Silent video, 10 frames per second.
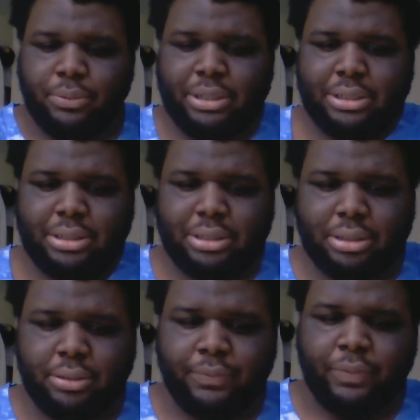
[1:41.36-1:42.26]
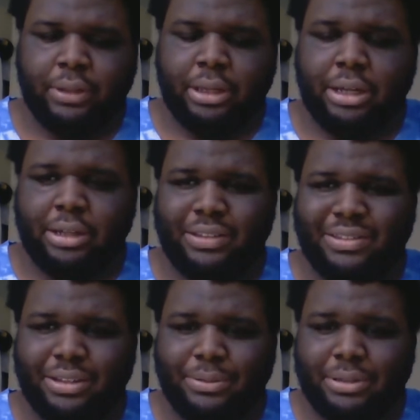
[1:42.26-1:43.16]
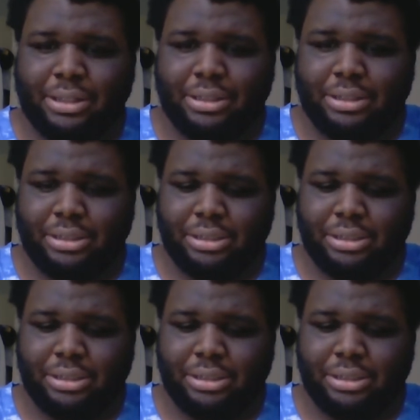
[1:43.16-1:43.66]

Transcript: which Ainz never thought that